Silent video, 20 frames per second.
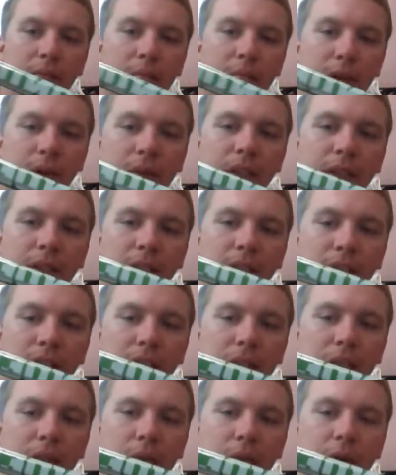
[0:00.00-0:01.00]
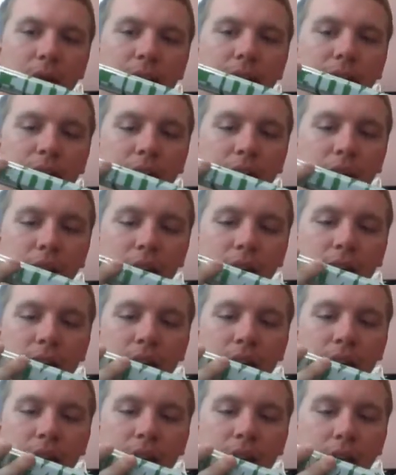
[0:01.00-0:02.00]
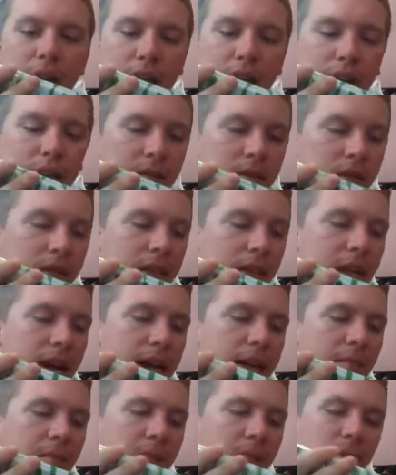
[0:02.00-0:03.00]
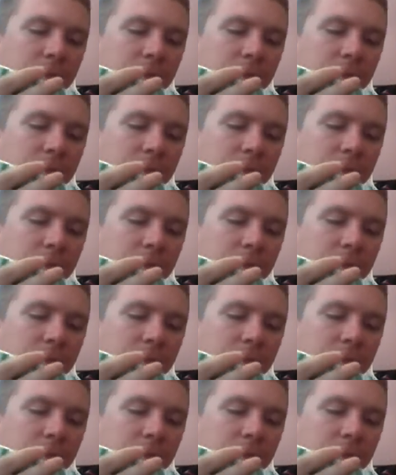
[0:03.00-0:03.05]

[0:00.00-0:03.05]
my recently acquired lime